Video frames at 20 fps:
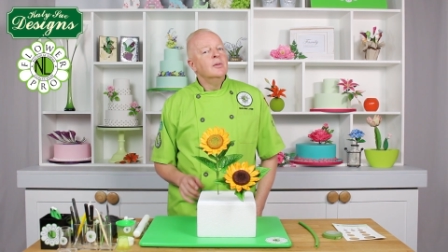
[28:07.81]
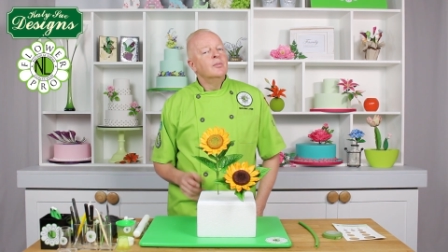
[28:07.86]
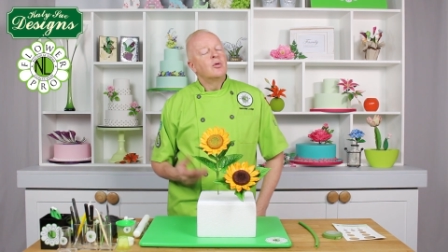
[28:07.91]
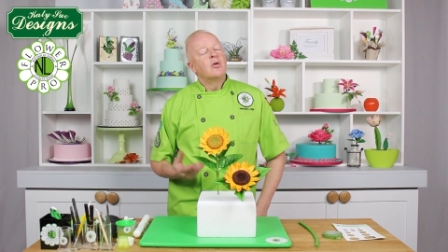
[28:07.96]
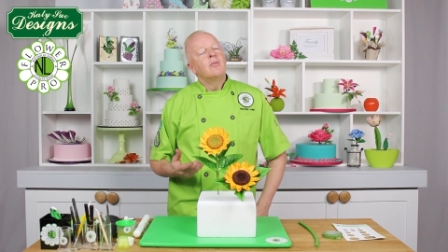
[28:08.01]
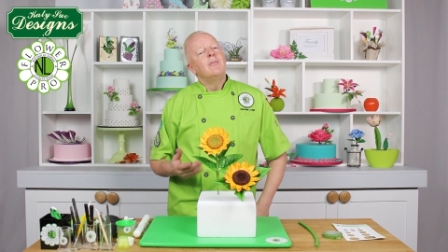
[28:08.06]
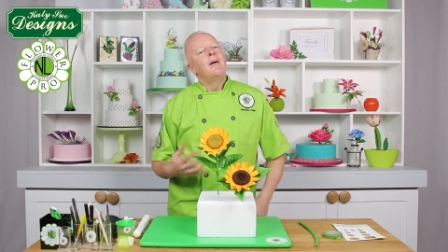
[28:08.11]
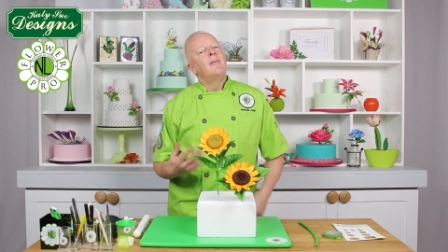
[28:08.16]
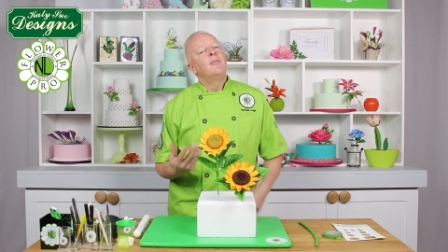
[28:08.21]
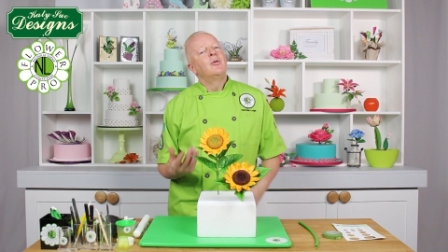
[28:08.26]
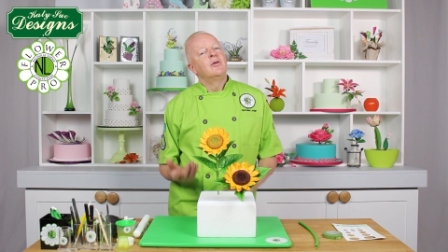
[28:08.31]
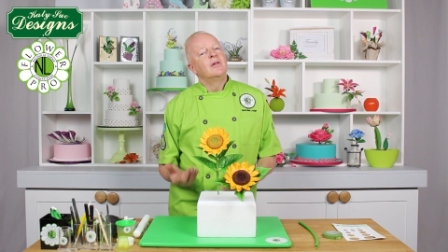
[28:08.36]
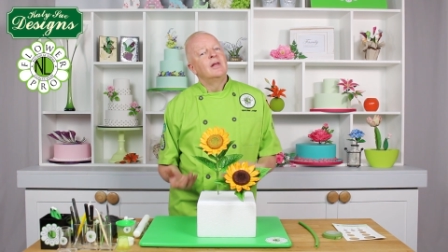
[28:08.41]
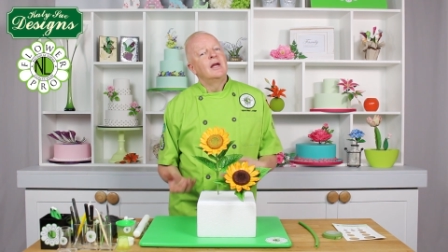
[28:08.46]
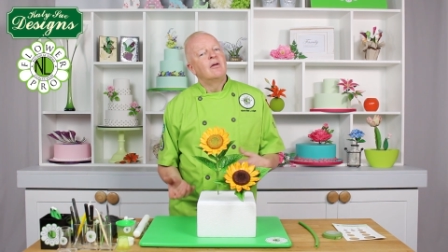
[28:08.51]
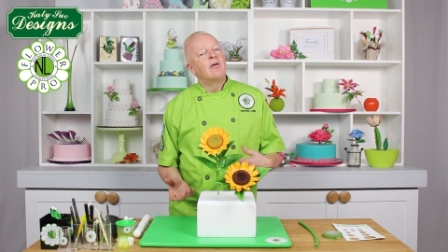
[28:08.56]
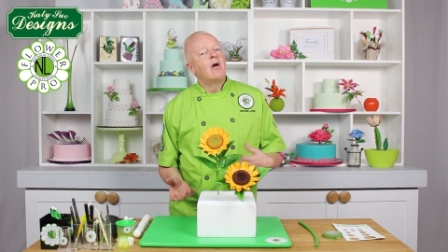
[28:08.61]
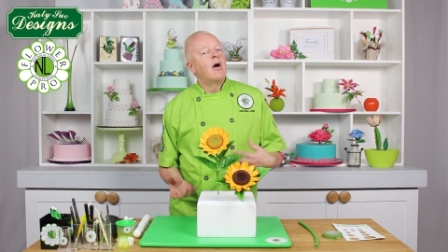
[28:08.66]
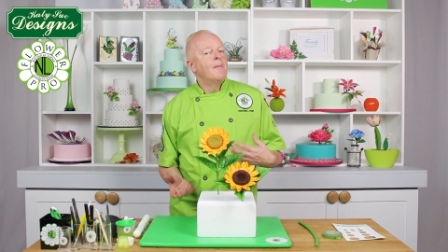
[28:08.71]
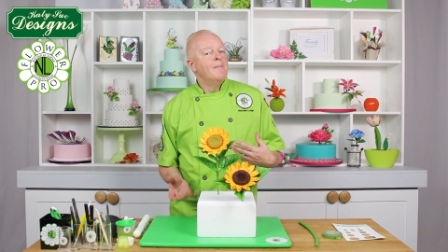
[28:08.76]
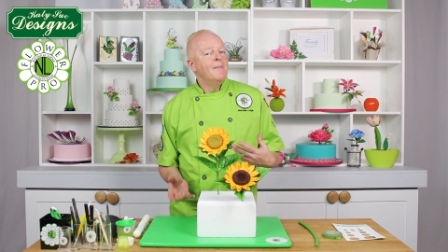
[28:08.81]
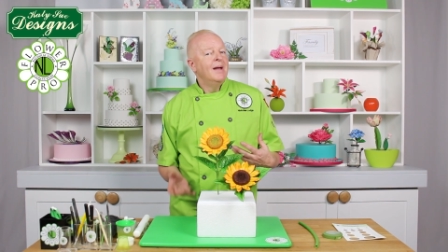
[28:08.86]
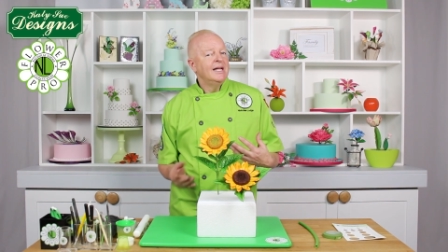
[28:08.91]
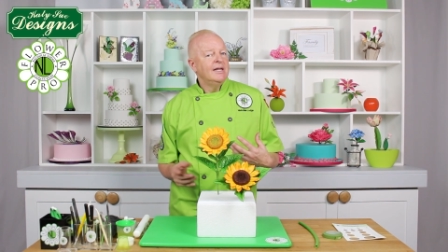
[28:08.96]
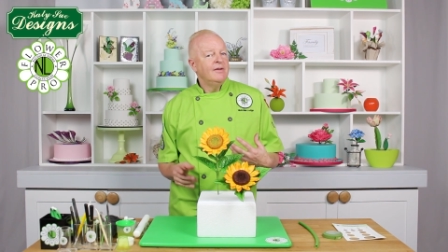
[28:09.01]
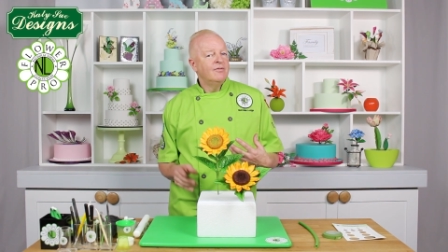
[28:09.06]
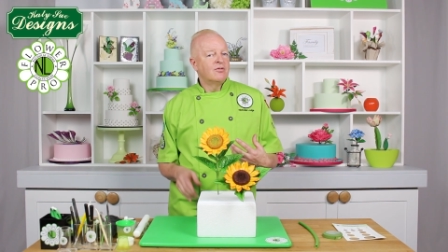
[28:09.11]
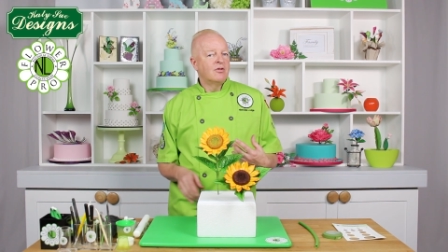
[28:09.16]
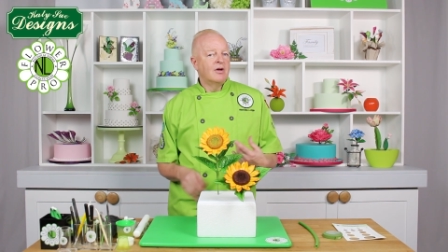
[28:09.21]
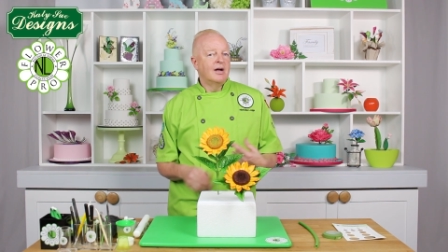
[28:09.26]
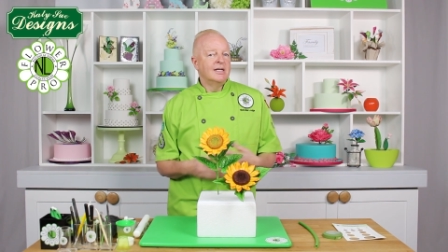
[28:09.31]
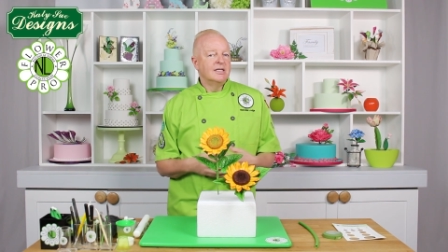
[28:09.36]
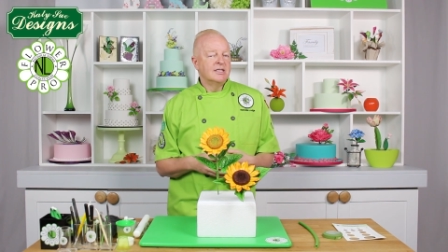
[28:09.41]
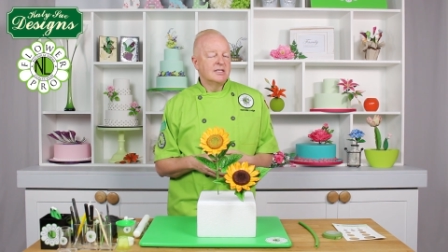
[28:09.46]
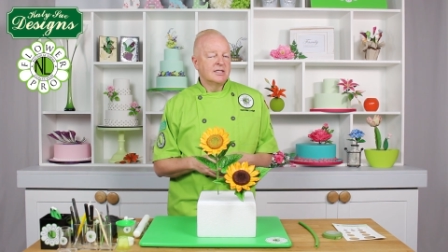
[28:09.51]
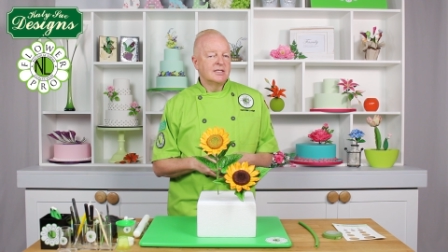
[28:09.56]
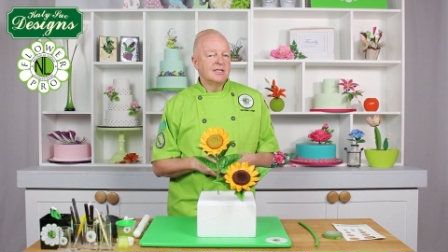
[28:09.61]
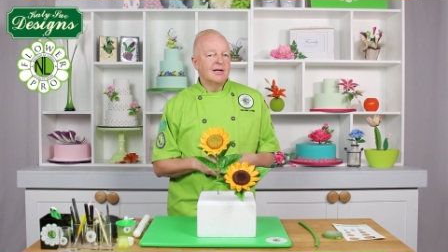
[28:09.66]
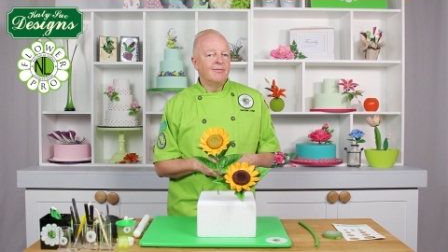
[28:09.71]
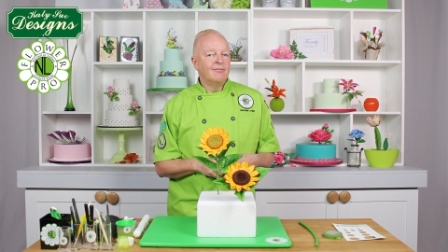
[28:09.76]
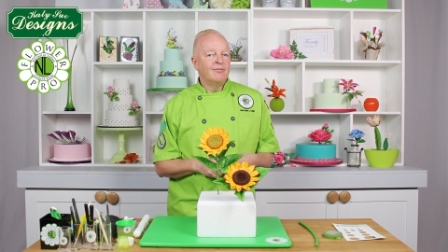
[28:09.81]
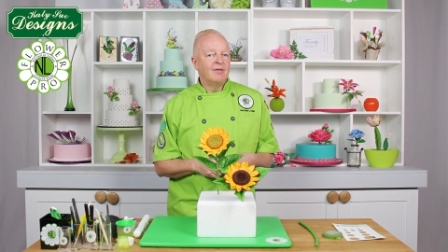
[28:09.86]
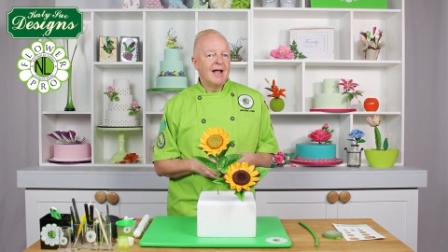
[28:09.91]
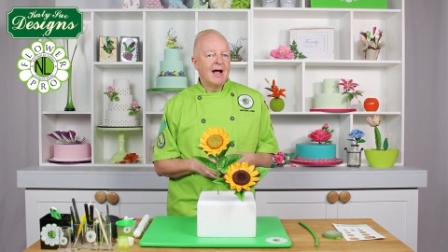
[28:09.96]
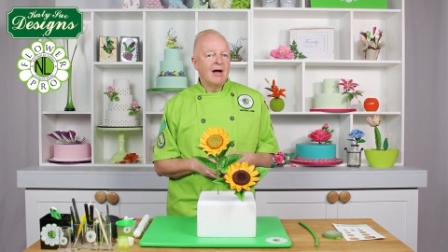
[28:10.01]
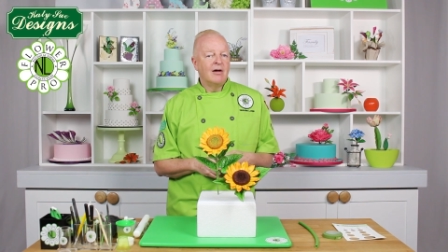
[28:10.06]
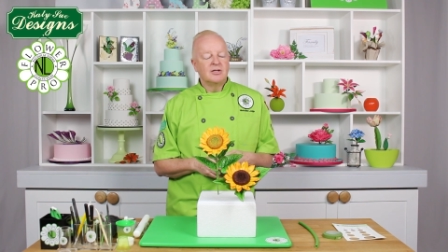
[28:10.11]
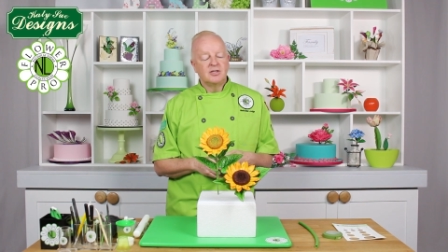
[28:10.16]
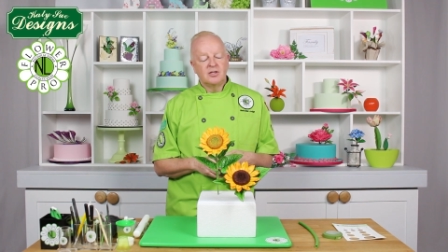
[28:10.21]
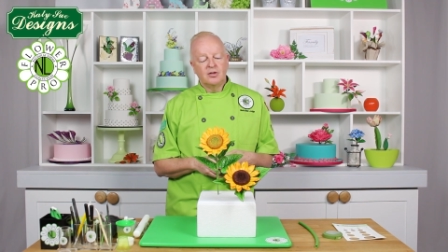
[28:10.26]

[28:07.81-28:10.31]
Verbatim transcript: But remember, there are many varieties of sunflower.